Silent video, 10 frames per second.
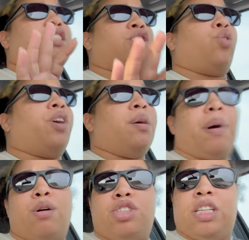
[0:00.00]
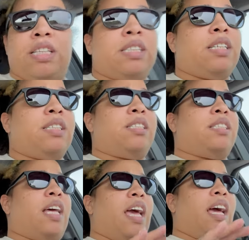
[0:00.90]
a story about
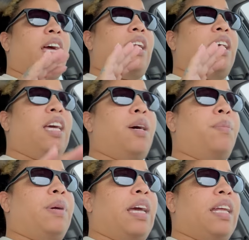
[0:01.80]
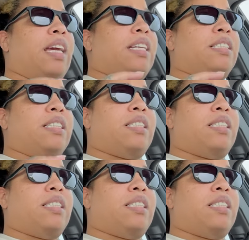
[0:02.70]
Jesus and him getting his